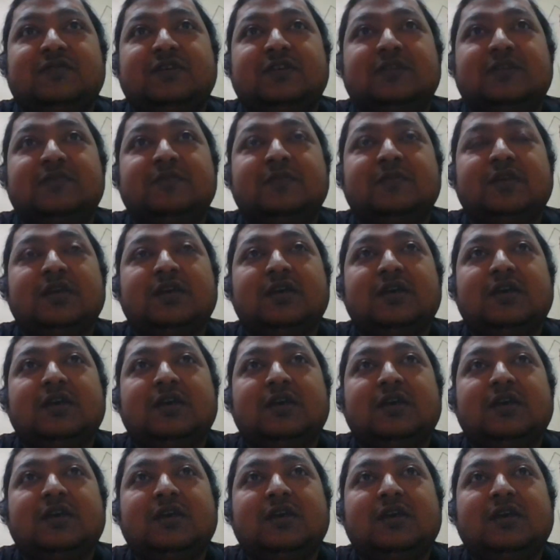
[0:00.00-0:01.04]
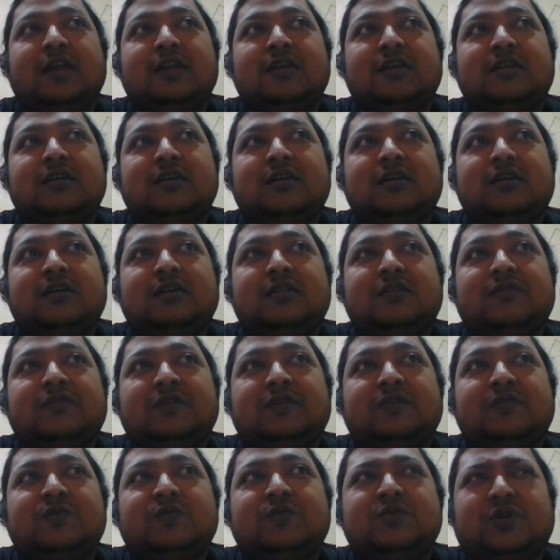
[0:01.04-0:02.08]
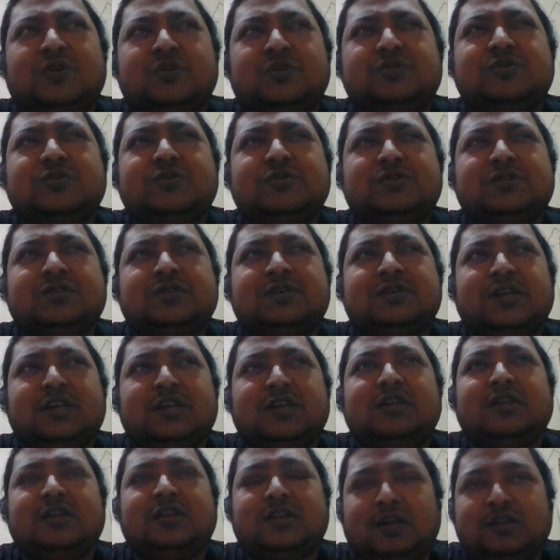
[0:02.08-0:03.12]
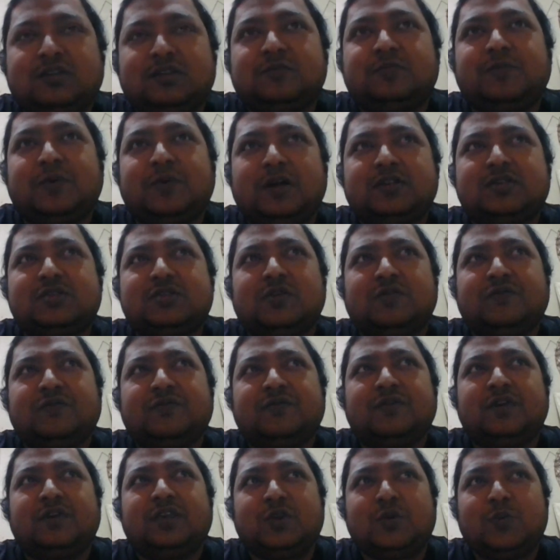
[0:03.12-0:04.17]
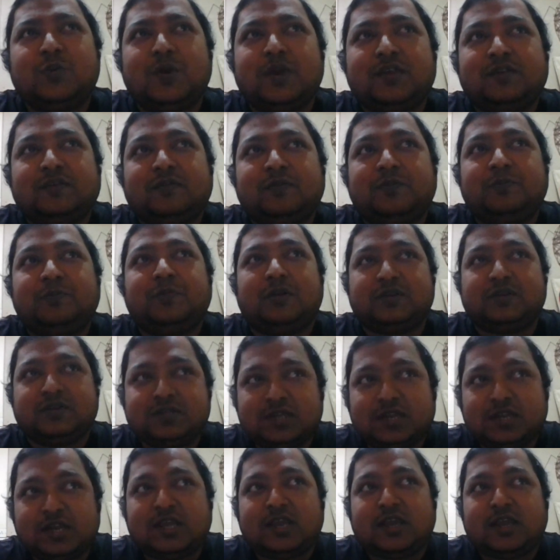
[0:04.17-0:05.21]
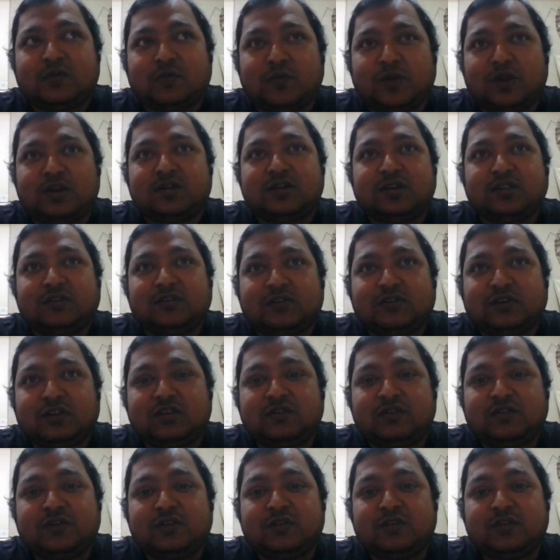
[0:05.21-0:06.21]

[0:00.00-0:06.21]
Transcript: the film, and the film was also screened in other parts of the US. Personally, I went and screened